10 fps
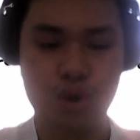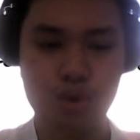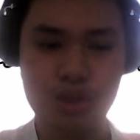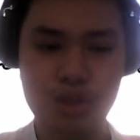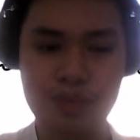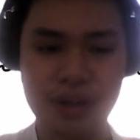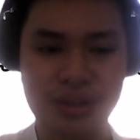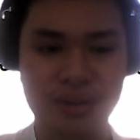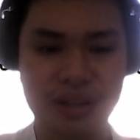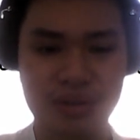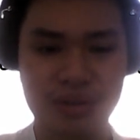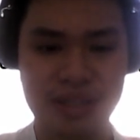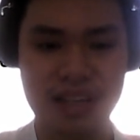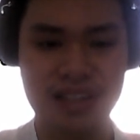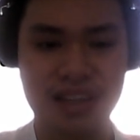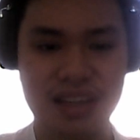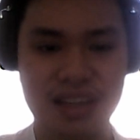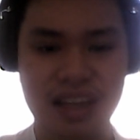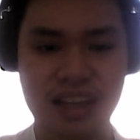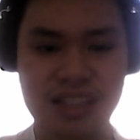Switchboard no negotiate
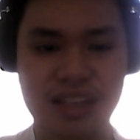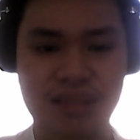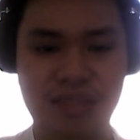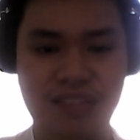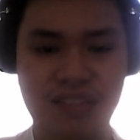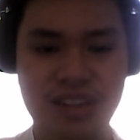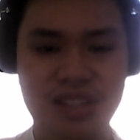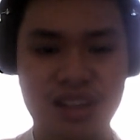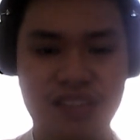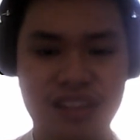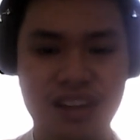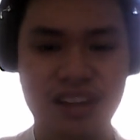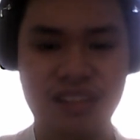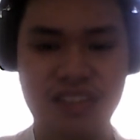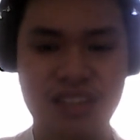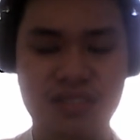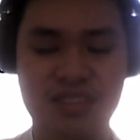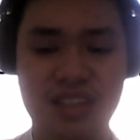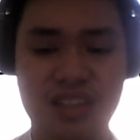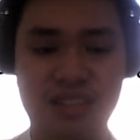is the prevention of the interface from
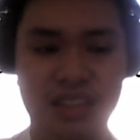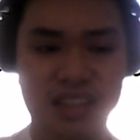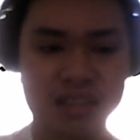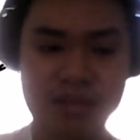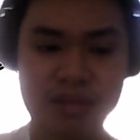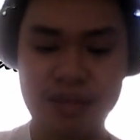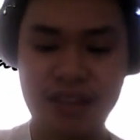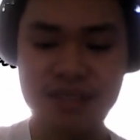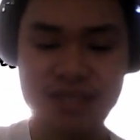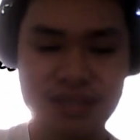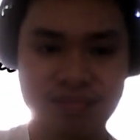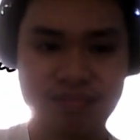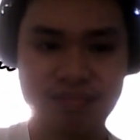generating VTP frames.